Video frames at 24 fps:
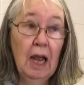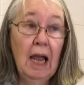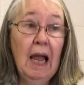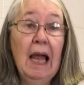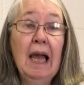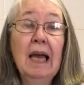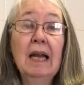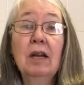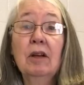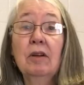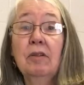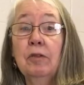
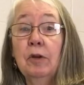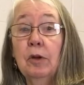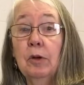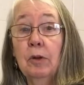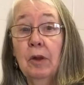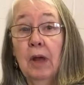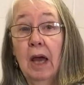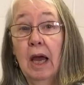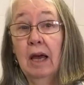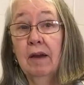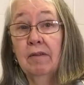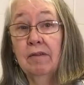Any of you
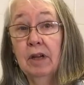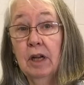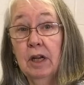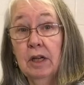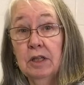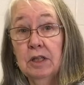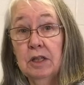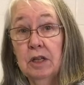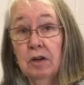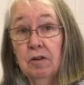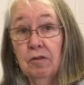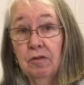that have
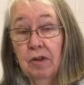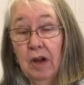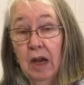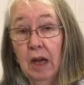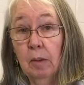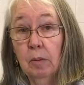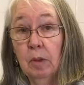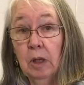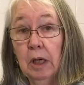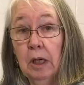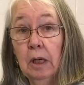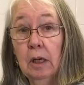kids in a
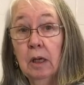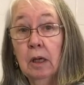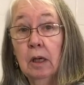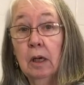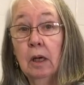family,